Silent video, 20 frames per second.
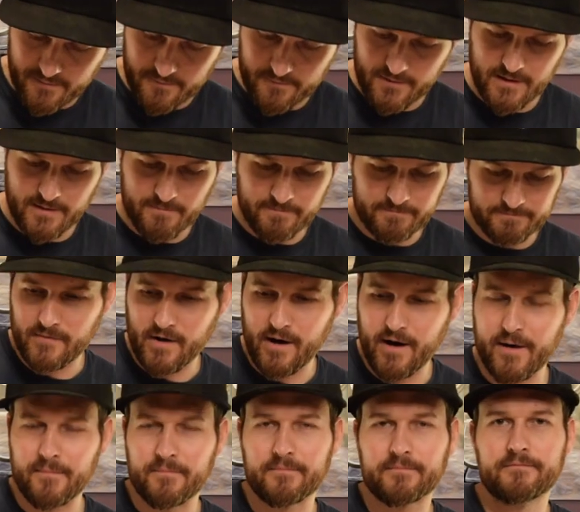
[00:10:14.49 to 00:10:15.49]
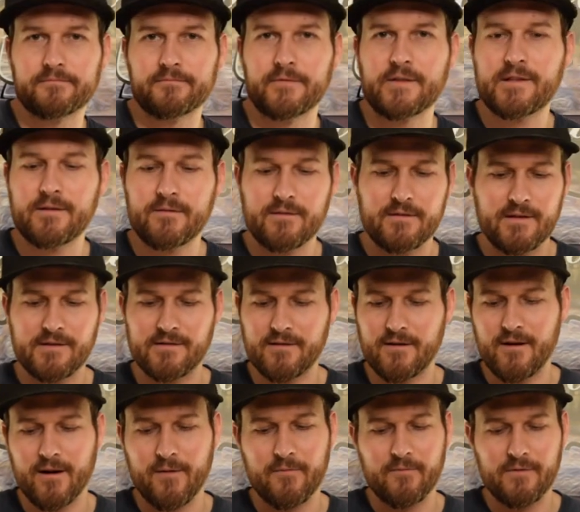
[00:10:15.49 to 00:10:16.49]
three. All right, let's see what these are.
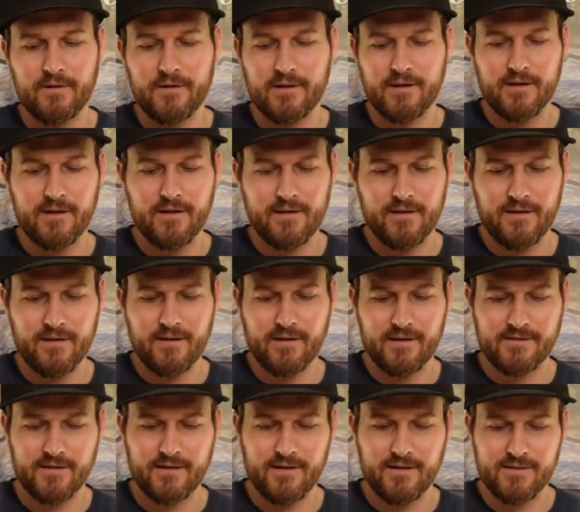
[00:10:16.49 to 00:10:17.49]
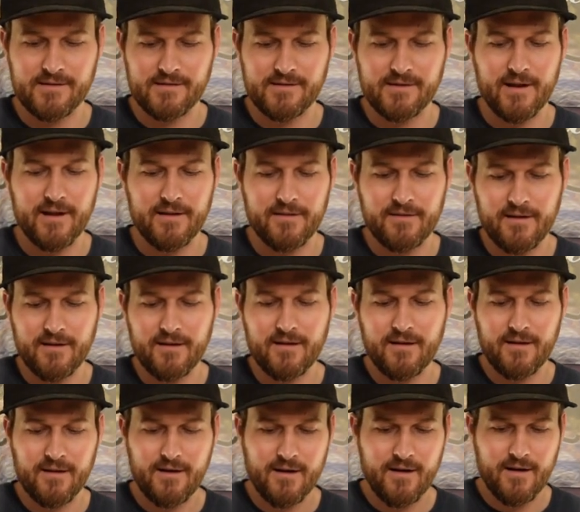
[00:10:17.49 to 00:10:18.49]
I'm really excited to see. I think
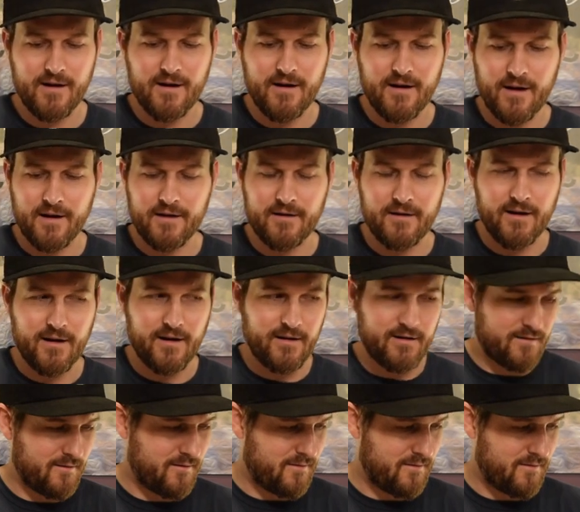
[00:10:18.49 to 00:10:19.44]
I got